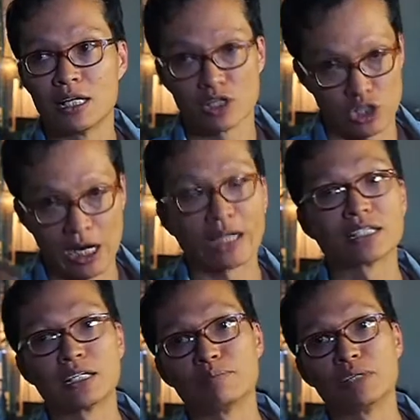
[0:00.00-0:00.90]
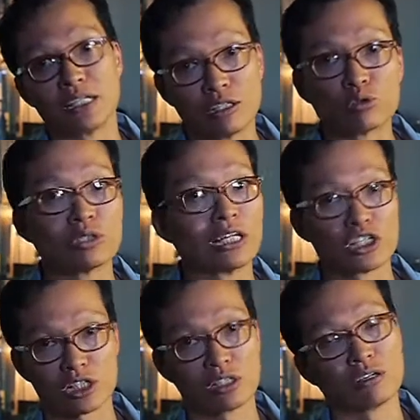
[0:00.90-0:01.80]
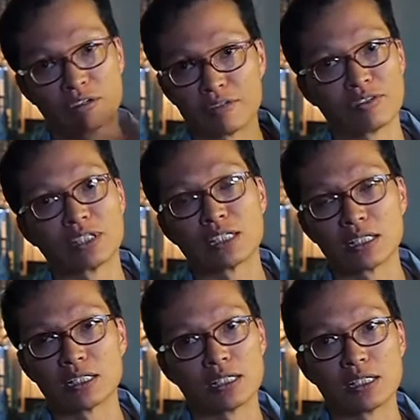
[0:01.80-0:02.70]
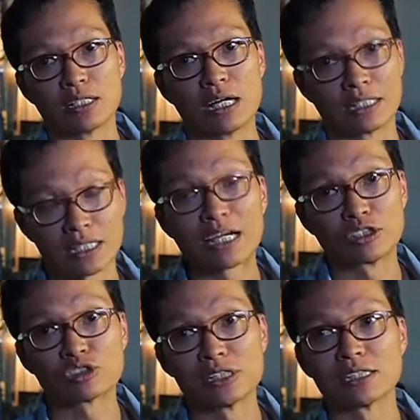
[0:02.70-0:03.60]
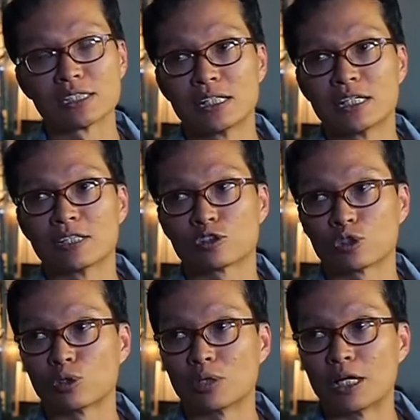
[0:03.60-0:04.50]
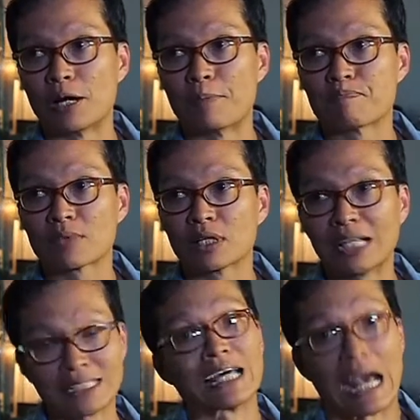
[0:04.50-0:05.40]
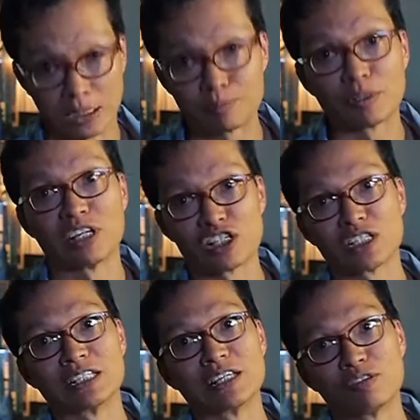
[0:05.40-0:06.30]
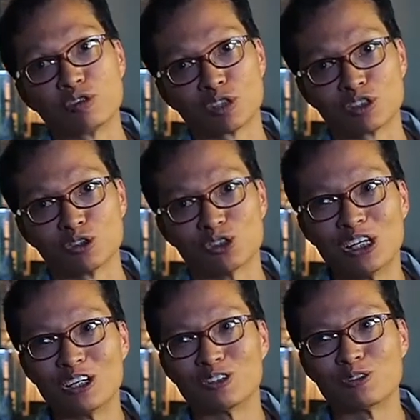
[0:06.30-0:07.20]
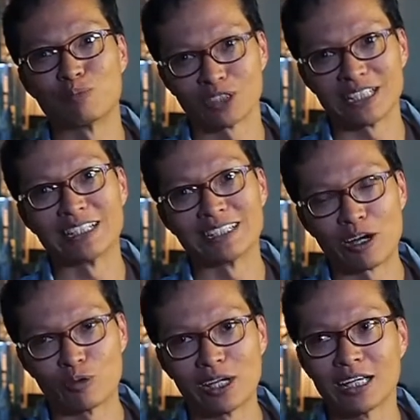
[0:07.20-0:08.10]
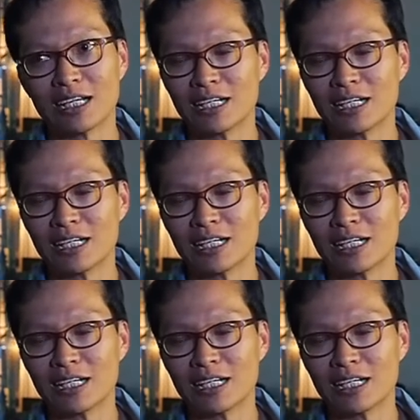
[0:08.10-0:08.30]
China, be it Indonesia, or even uh, uh, other countries. So um, that's an aspiration, if you were to to put it in that way.